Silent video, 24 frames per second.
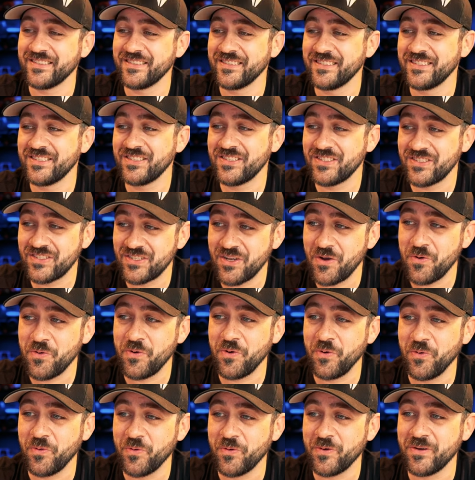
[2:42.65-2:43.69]
So
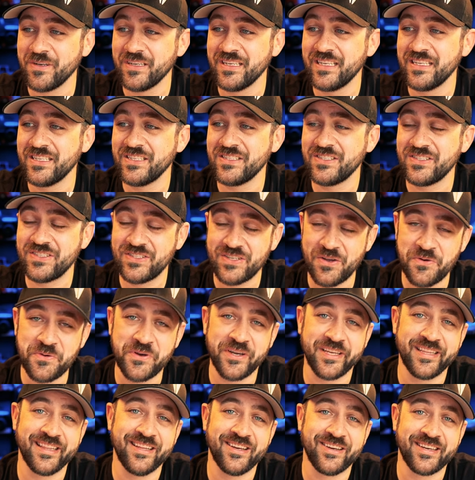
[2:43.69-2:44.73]
cool, so
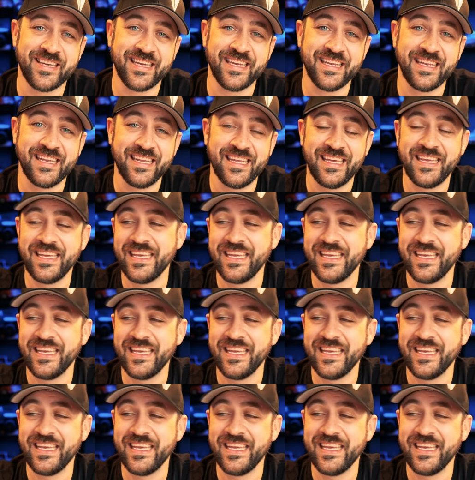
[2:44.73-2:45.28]
good looking.